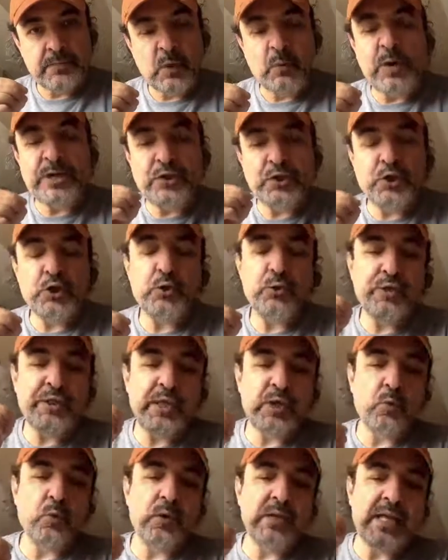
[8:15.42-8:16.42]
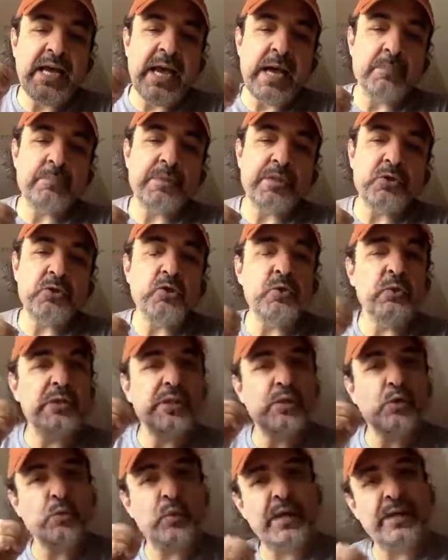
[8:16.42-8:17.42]
What do you think will happen to
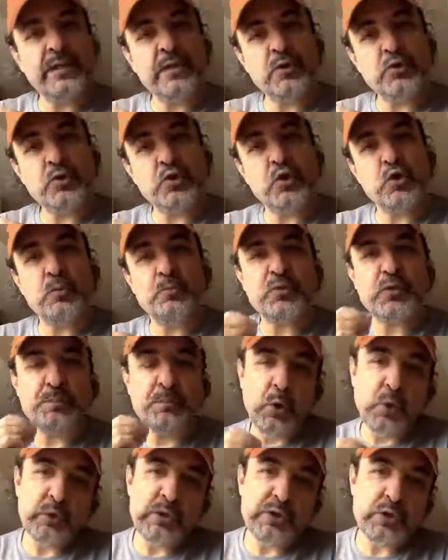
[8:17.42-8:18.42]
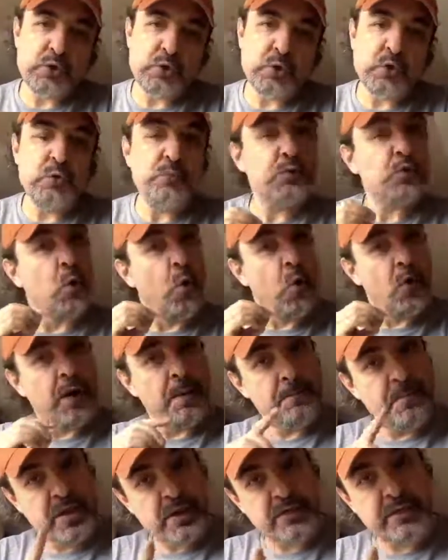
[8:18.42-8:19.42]
Lithuanian troops, Polish troops, or
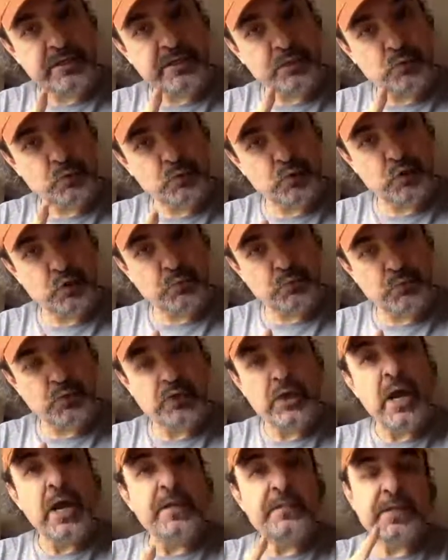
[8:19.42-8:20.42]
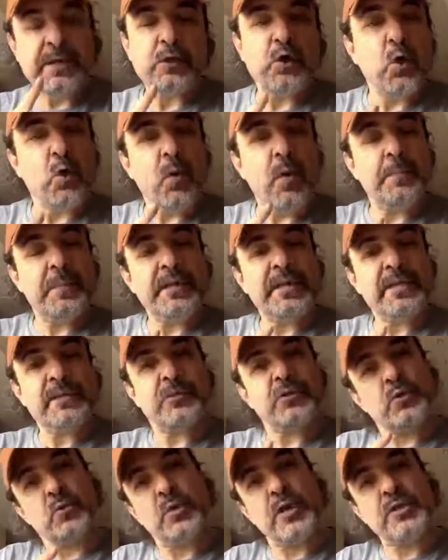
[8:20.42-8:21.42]
American troops that go up
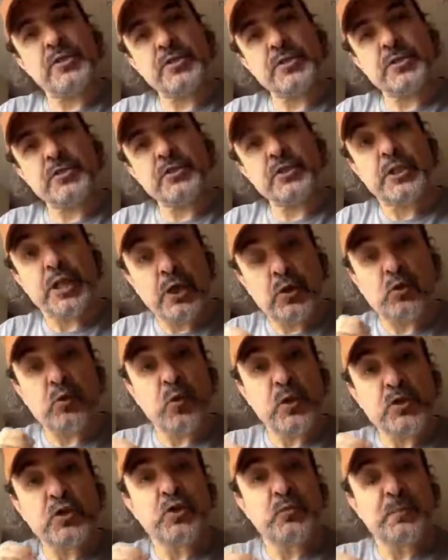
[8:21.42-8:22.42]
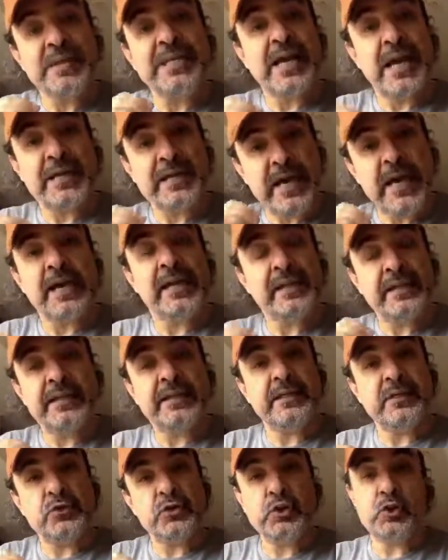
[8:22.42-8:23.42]
against the Russians? They're going to be
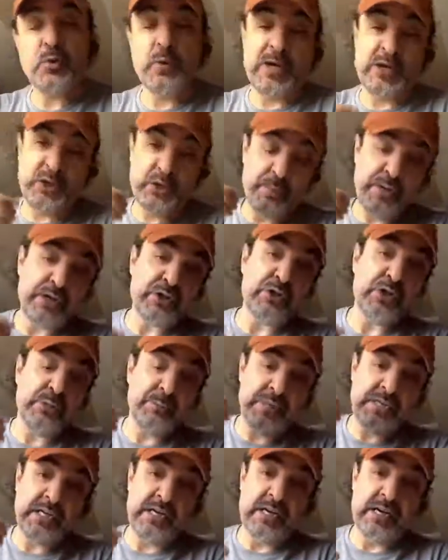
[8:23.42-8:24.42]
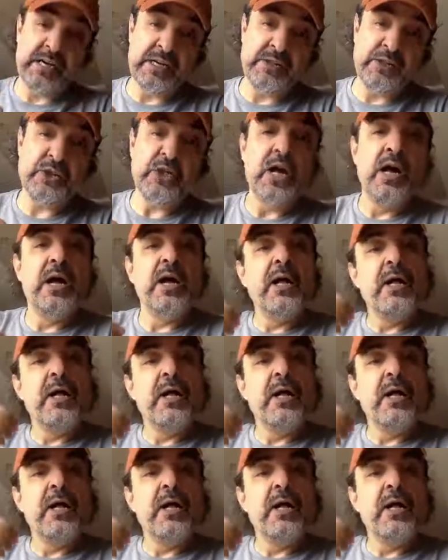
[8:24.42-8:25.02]
annihilated too, especially because